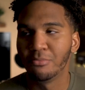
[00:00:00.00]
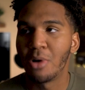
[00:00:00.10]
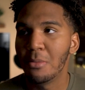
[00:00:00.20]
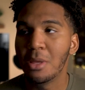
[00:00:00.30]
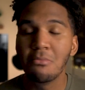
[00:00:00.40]

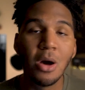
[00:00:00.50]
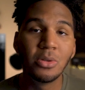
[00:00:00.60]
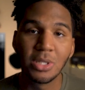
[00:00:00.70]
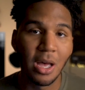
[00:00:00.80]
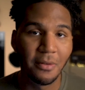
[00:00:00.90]
Probably
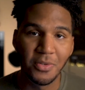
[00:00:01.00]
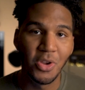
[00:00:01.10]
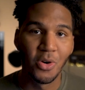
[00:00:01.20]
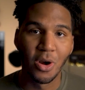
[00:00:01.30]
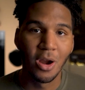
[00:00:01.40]
most of
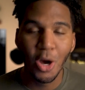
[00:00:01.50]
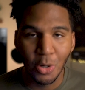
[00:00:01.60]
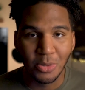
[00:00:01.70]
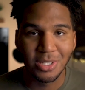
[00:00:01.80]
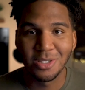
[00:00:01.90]
your
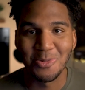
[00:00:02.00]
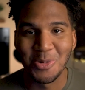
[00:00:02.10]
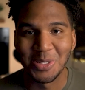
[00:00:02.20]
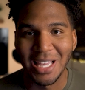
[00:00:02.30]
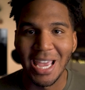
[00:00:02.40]
hosts
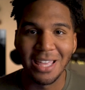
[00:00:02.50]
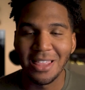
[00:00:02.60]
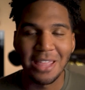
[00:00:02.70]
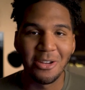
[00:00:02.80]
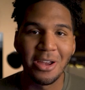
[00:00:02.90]
will say
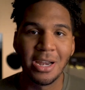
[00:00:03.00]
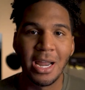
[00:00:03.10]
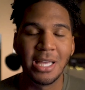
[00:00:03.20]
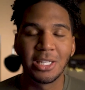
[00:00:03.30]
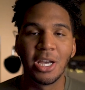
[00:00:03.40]
that their
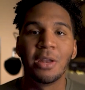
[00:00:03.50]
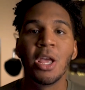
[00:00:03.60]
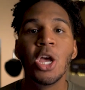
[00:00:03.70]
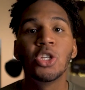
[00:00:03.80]
internet is good.